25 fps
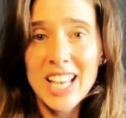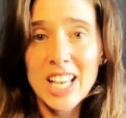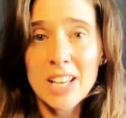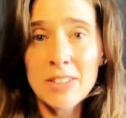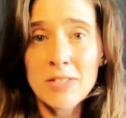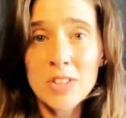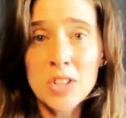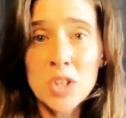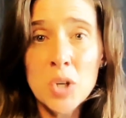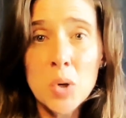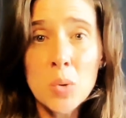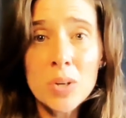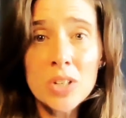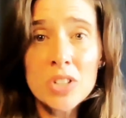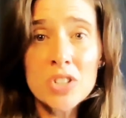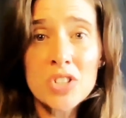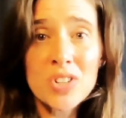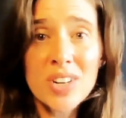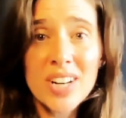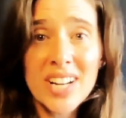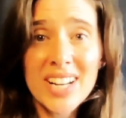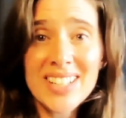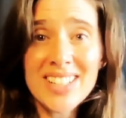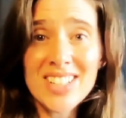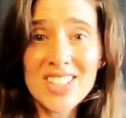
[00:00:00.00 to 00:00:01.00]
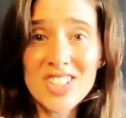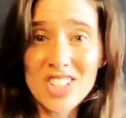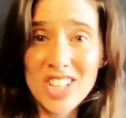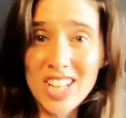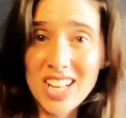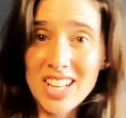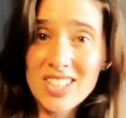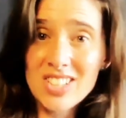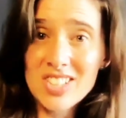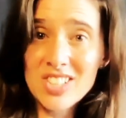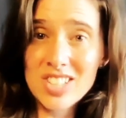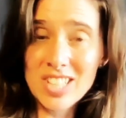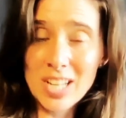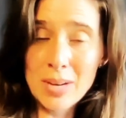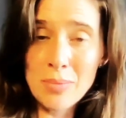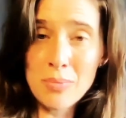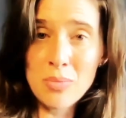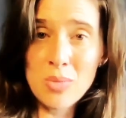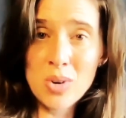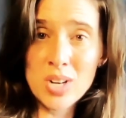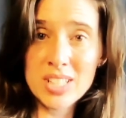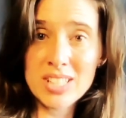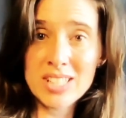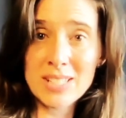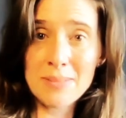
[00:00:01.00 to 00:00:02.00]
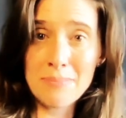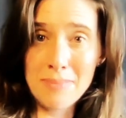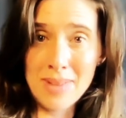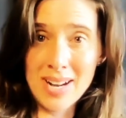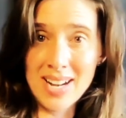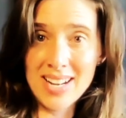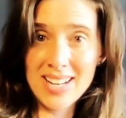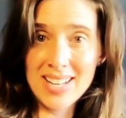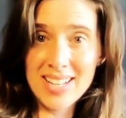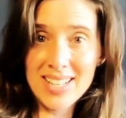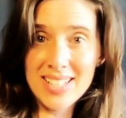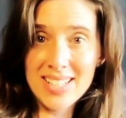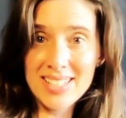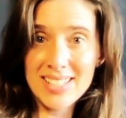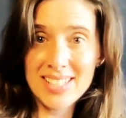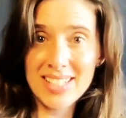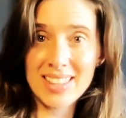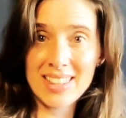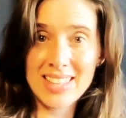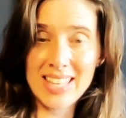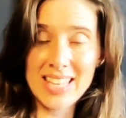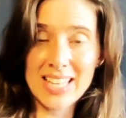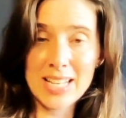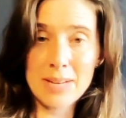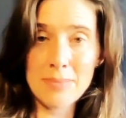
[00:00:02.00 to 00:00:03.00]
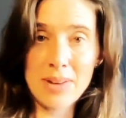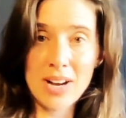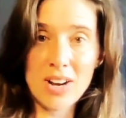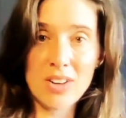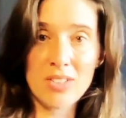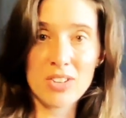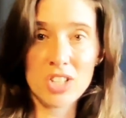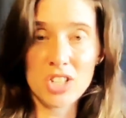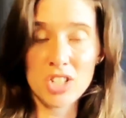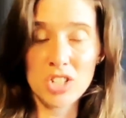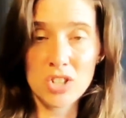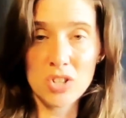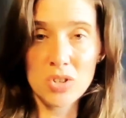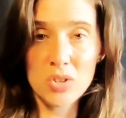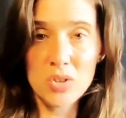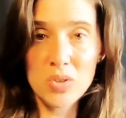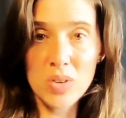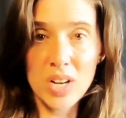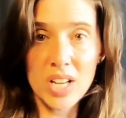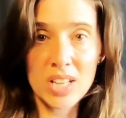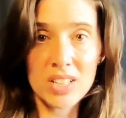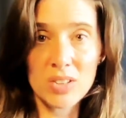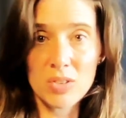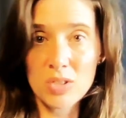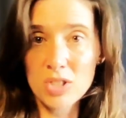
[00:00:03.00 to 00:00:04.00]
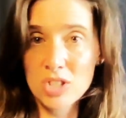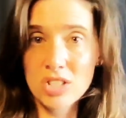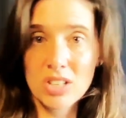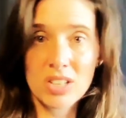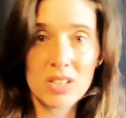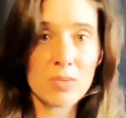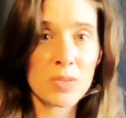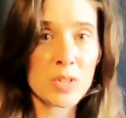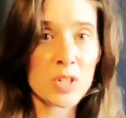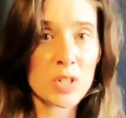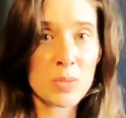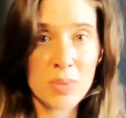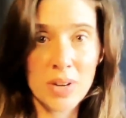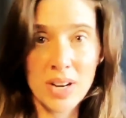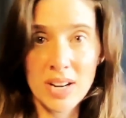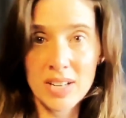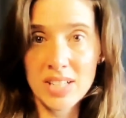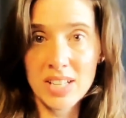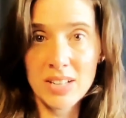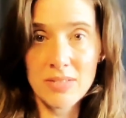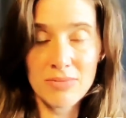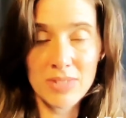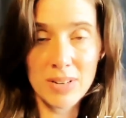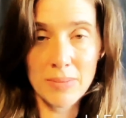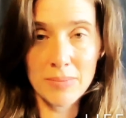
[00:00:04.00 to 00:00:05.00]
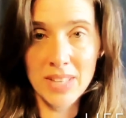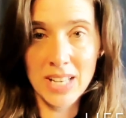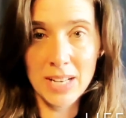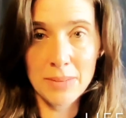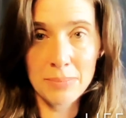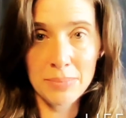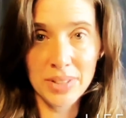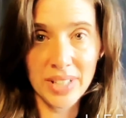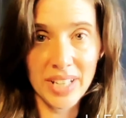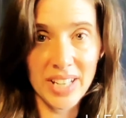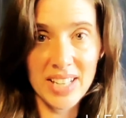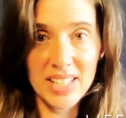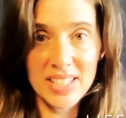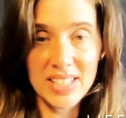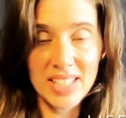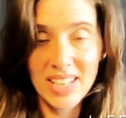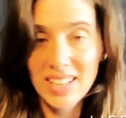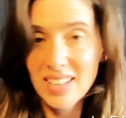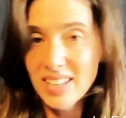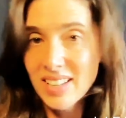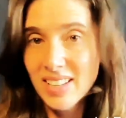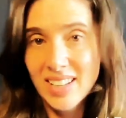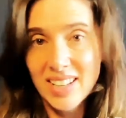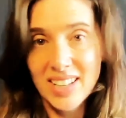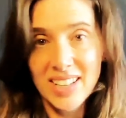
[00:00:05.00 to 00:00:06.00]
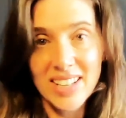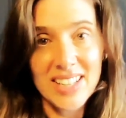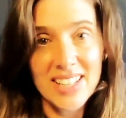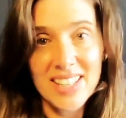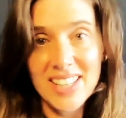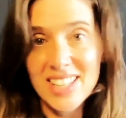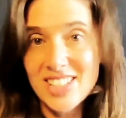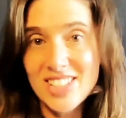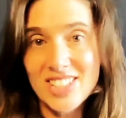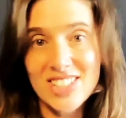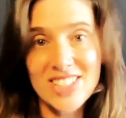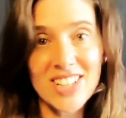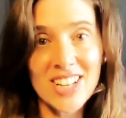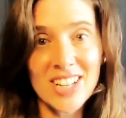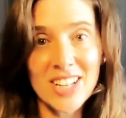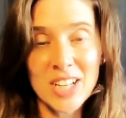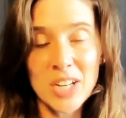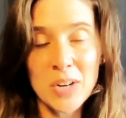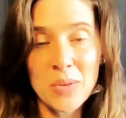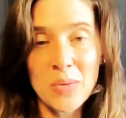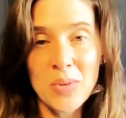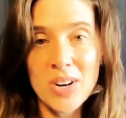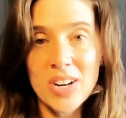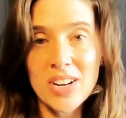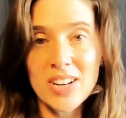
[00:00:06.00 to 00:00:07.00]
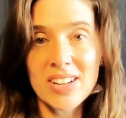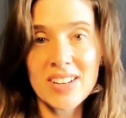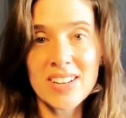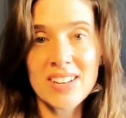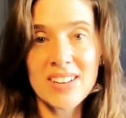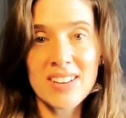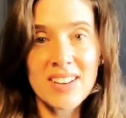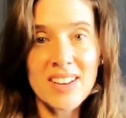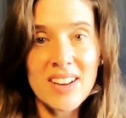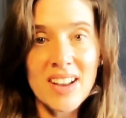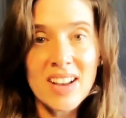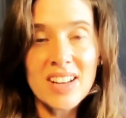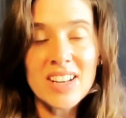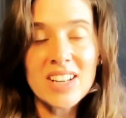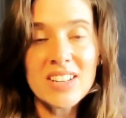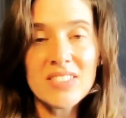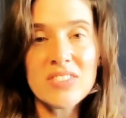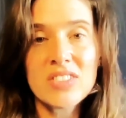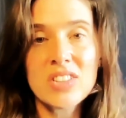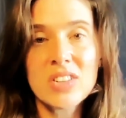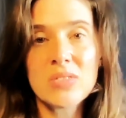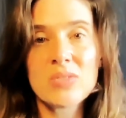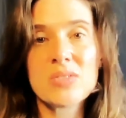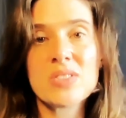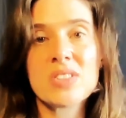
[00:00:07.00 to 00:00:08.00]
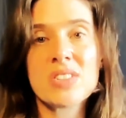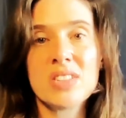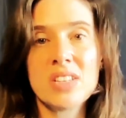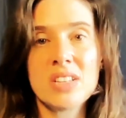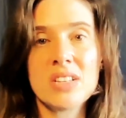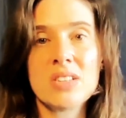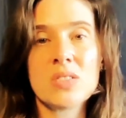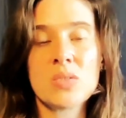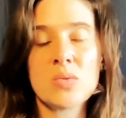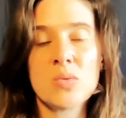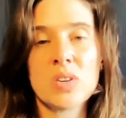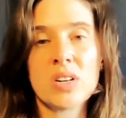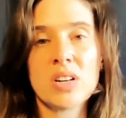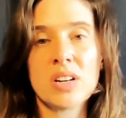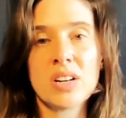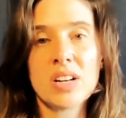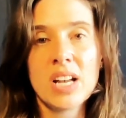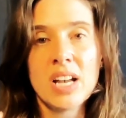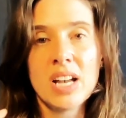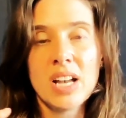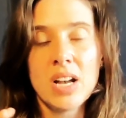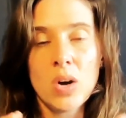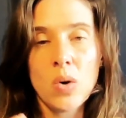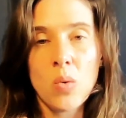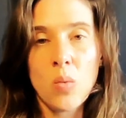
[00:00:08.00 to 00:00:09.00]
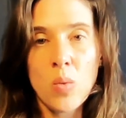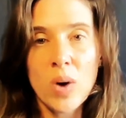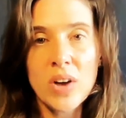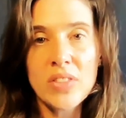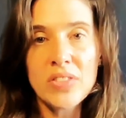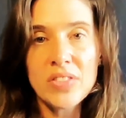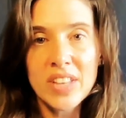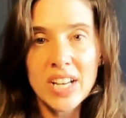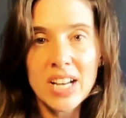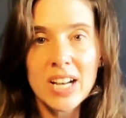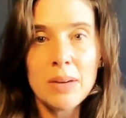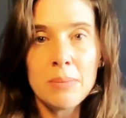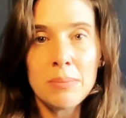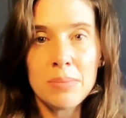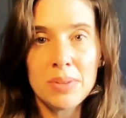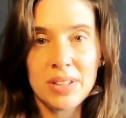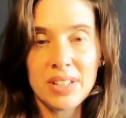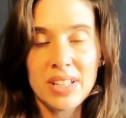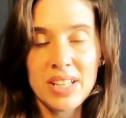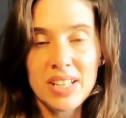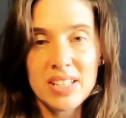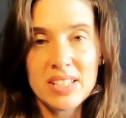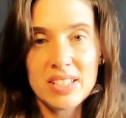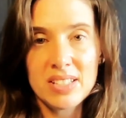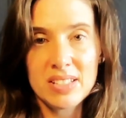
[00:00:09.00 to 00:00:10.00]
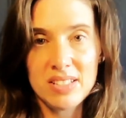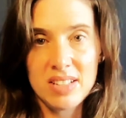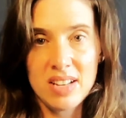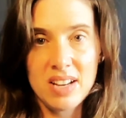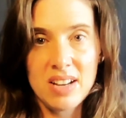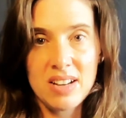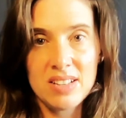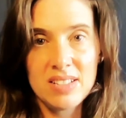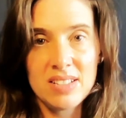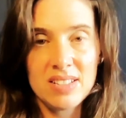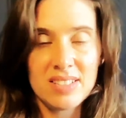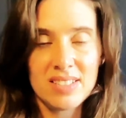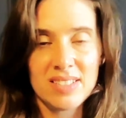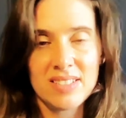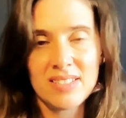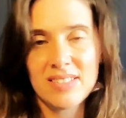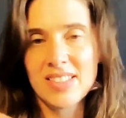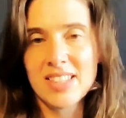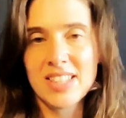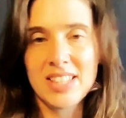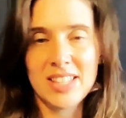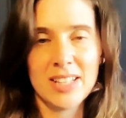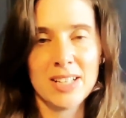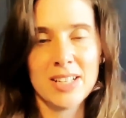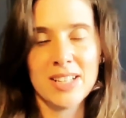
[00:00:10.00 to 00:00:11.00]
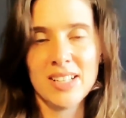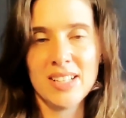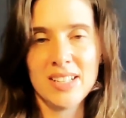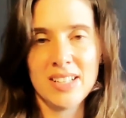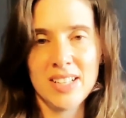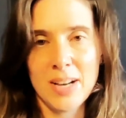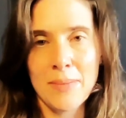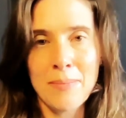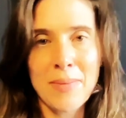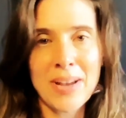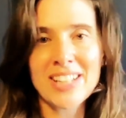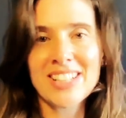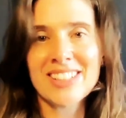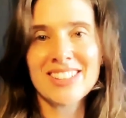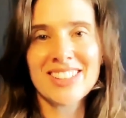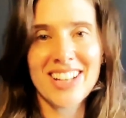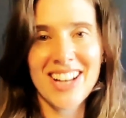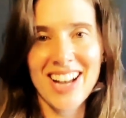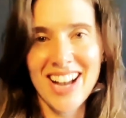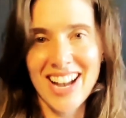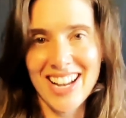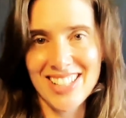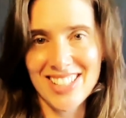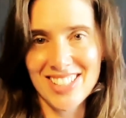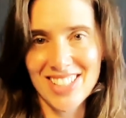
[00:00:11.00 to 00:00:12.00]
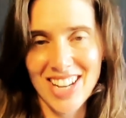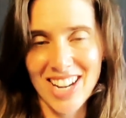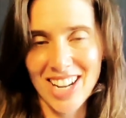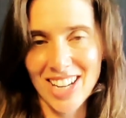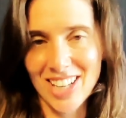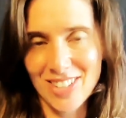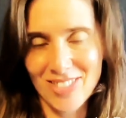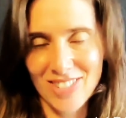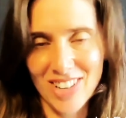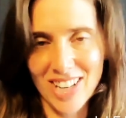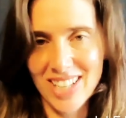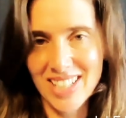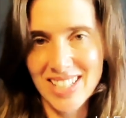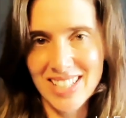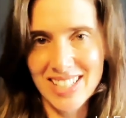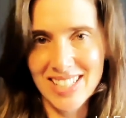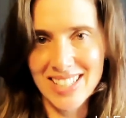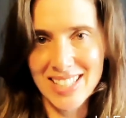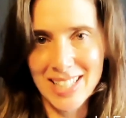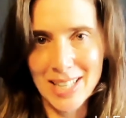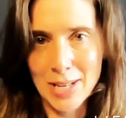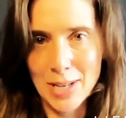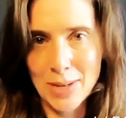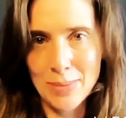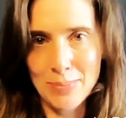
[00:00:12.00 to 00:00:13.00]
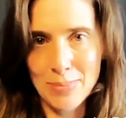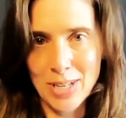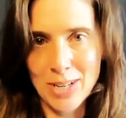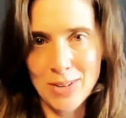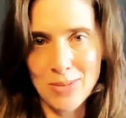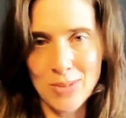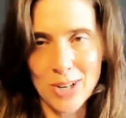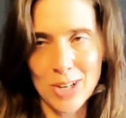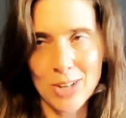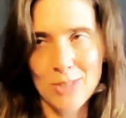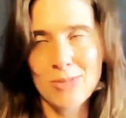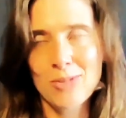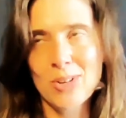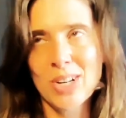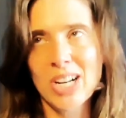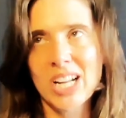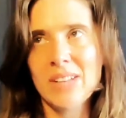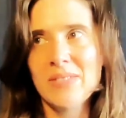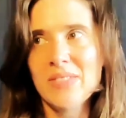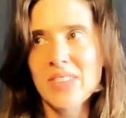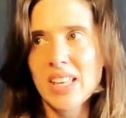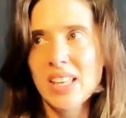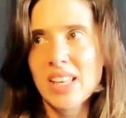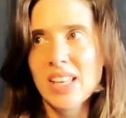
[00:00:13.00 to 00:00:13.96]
if you're trying to change someone's mind to think about you and you start responding from that place, it's just not going to work. None of those things work. What that place does, the amygdala hijack, right, is the big word for it,